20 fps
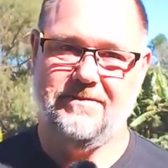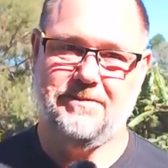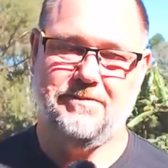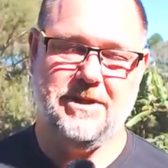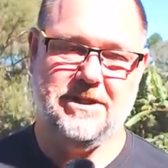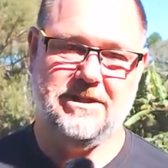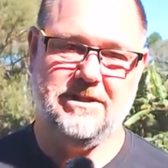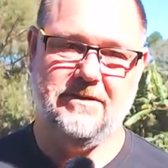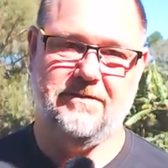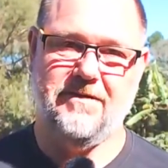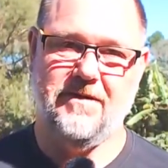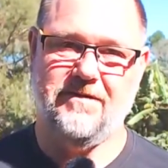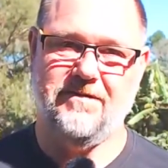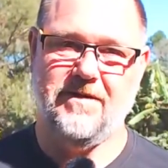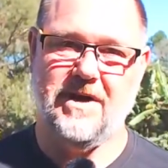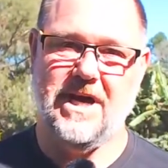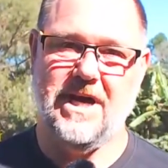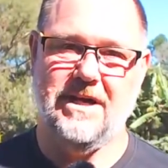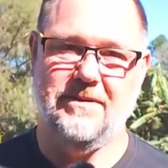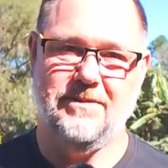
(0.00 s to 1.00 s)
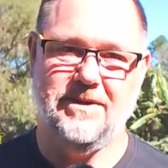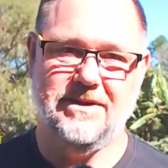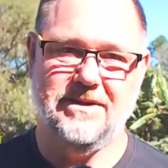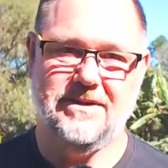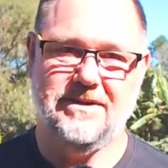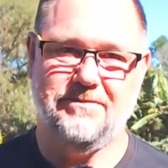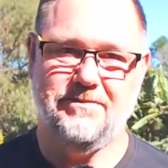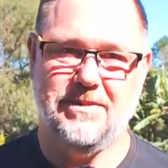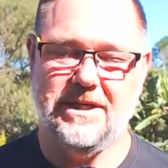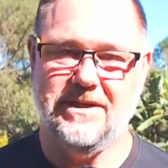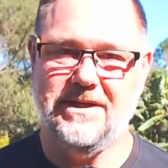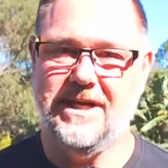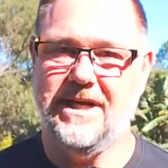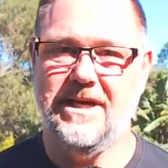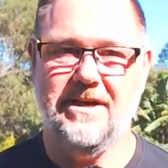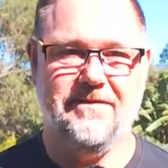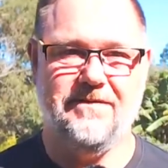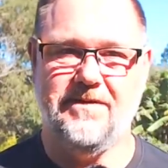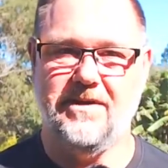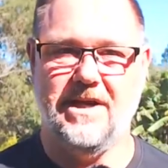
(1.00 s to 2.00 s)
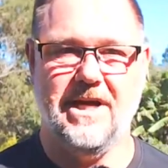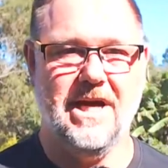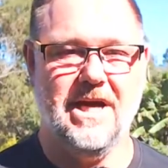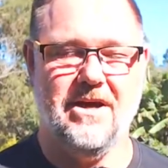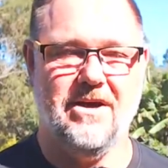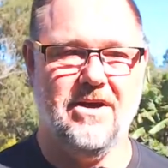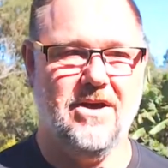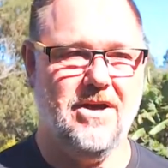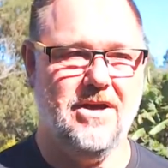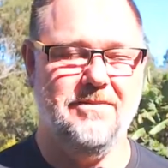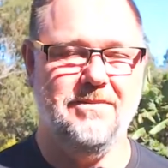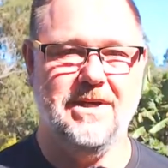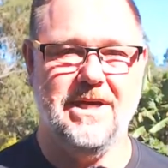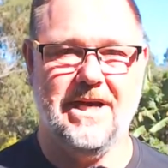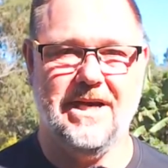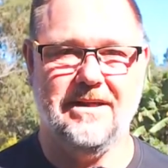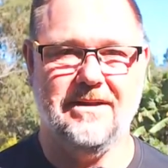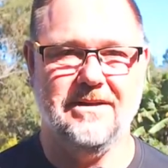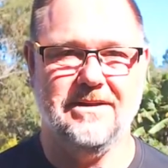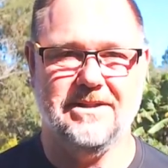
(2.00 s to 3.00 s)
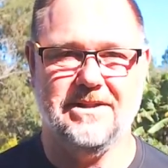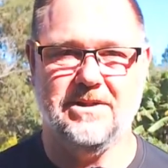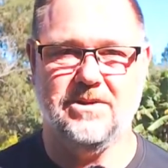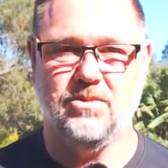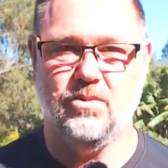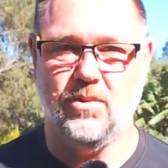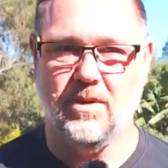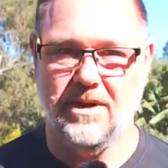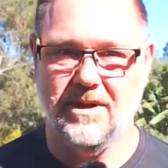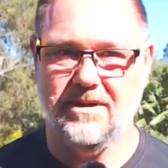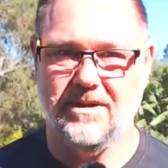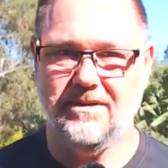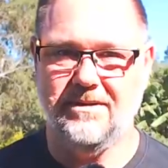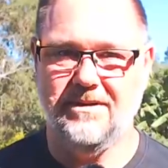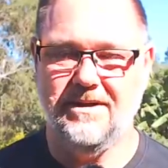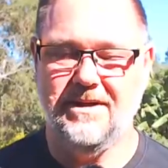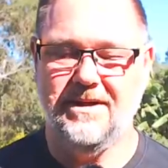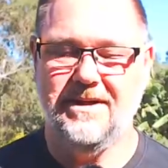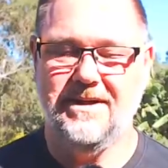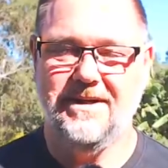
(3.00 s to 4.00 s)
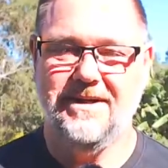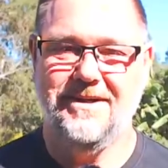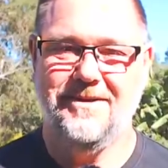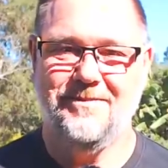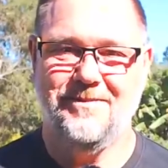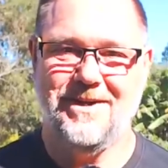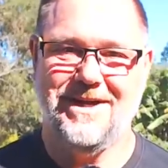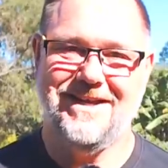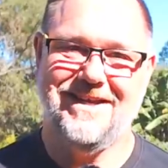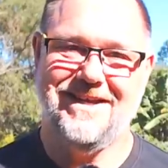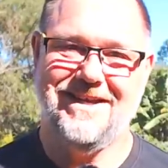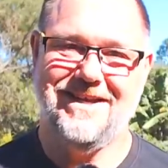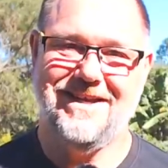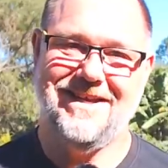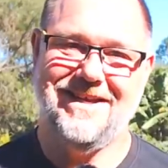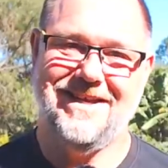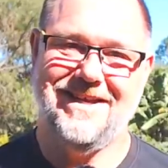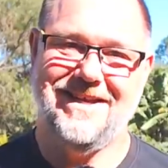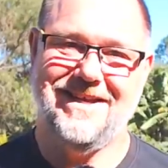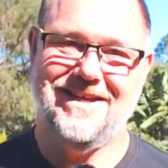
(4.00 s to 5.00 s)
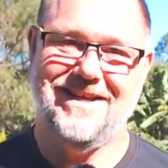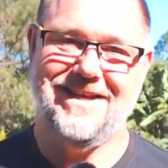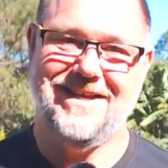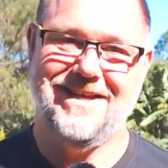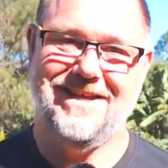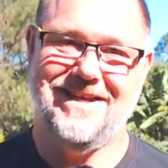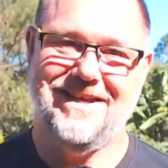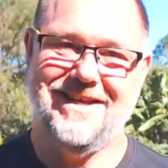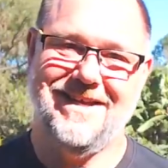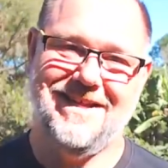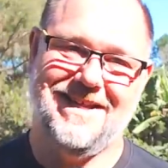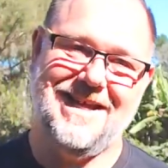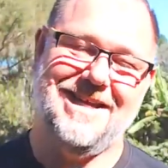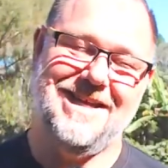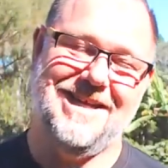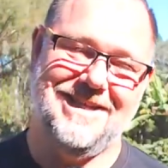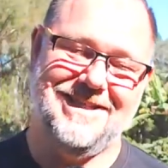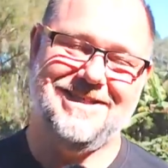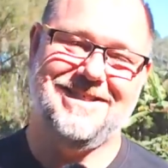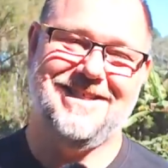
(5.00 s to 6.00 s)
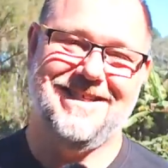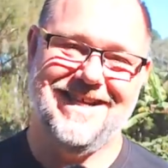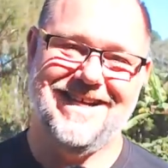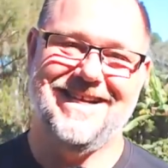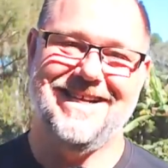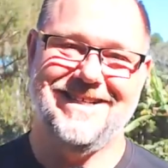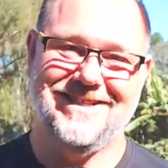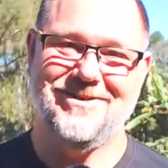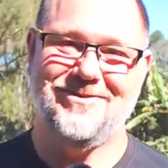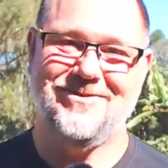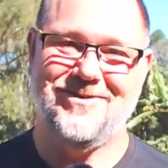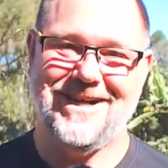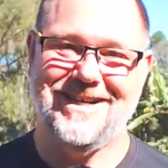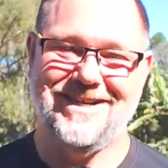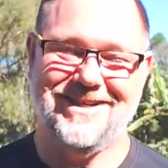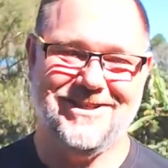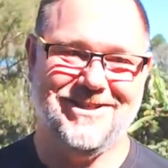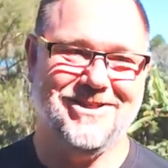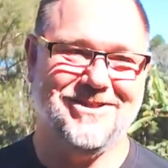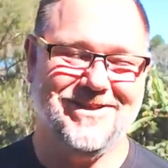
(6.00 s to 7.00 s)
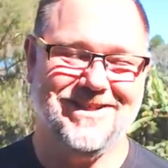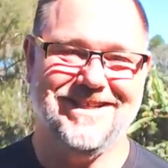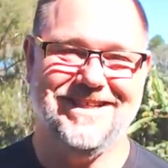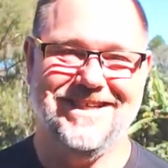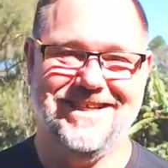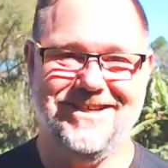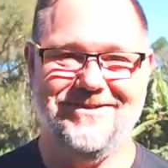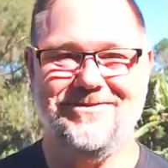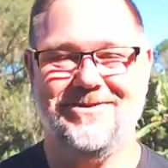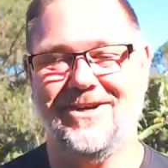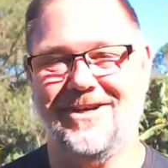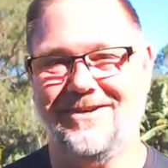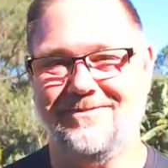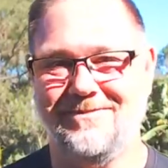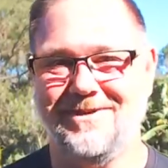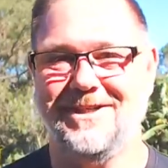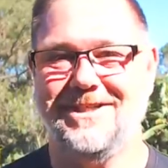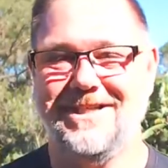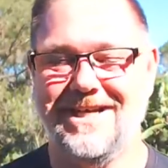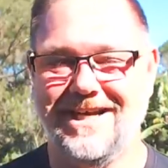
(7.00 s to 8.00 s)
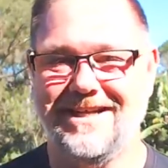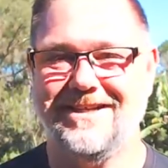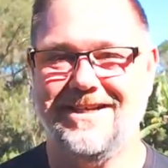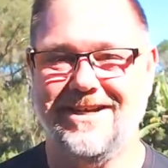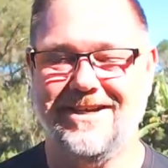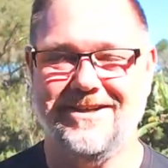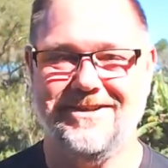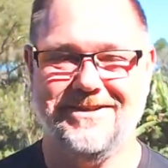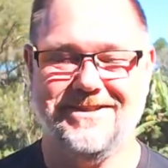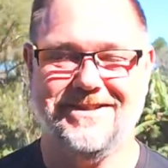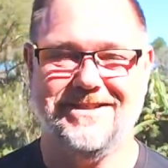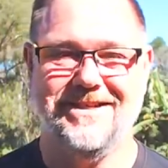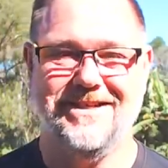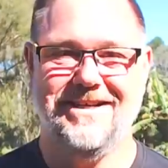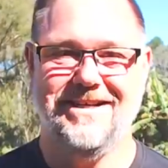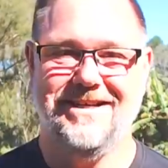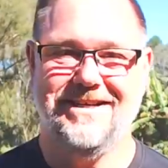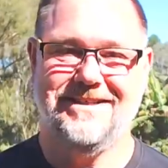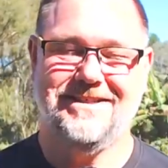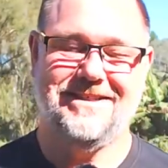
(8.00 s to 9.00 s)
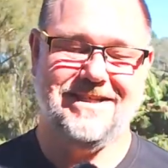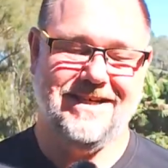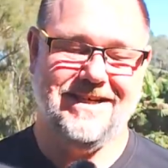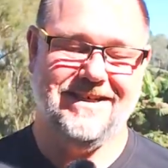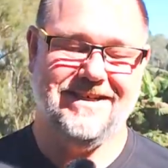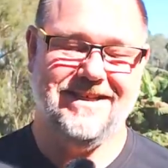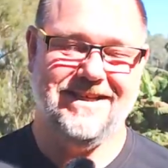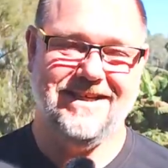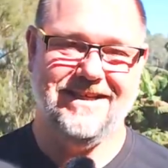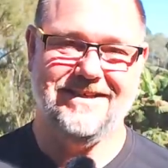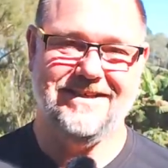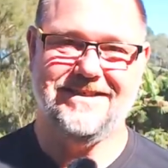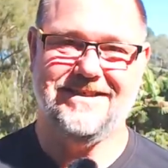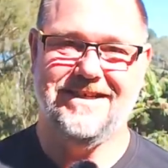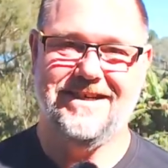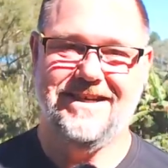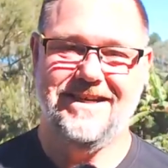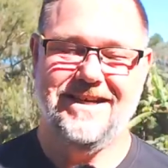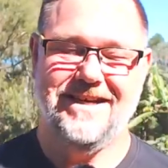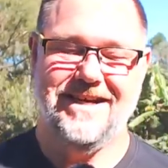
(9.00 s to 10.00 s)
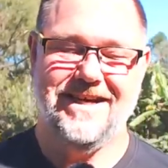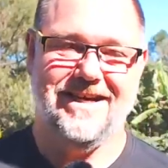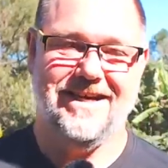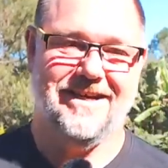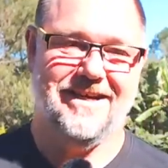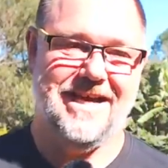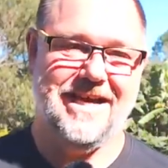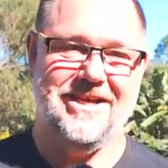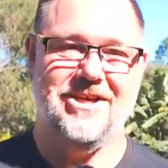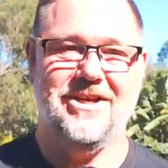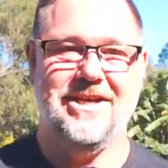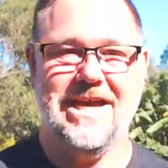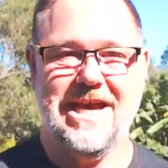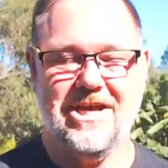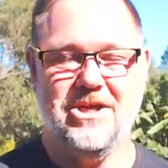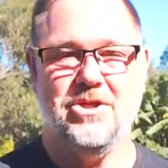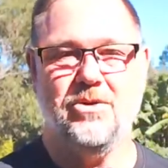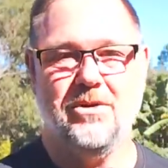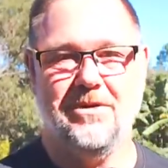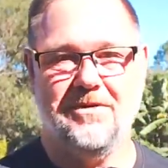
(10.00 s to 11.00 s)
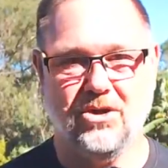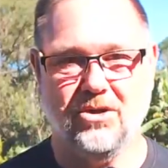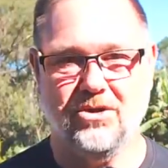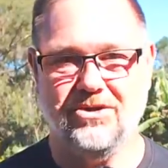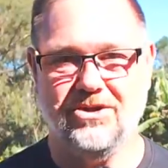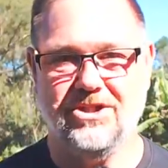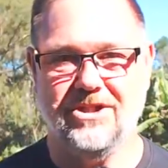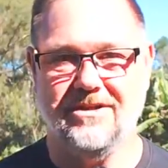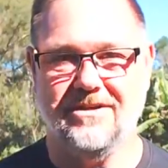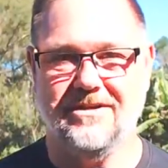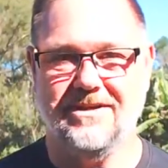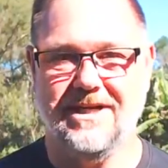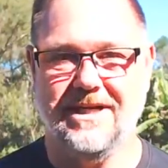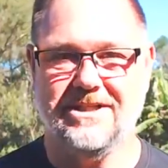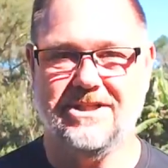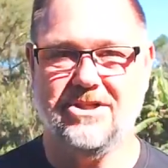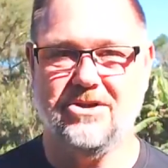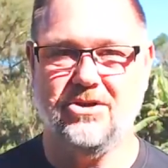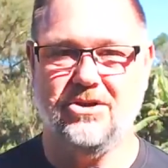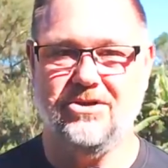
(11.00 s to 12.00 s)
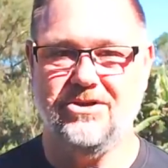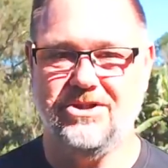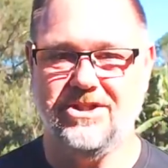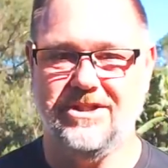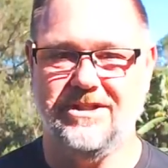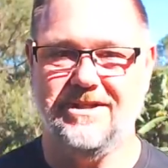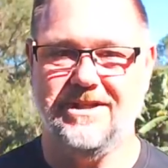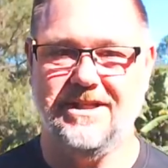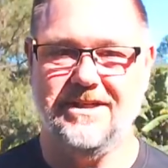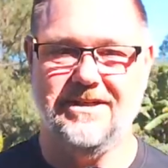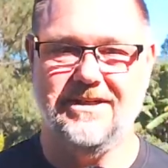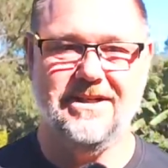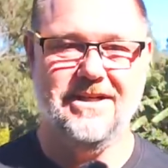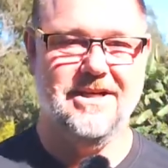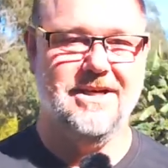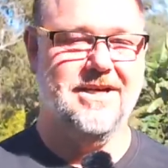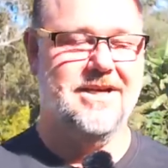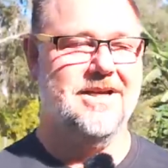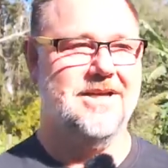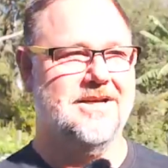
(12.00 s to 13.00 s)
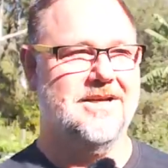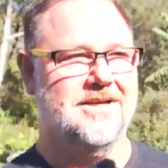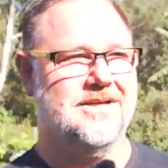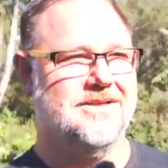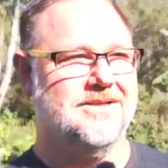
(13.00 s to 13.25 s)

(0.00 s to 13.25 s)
especially for farmers, but yeah, for home gardeners as well. But yeah, that is a way to do it. You've got to protect those seedlings, and you can do it through exclusion. Exclusion, and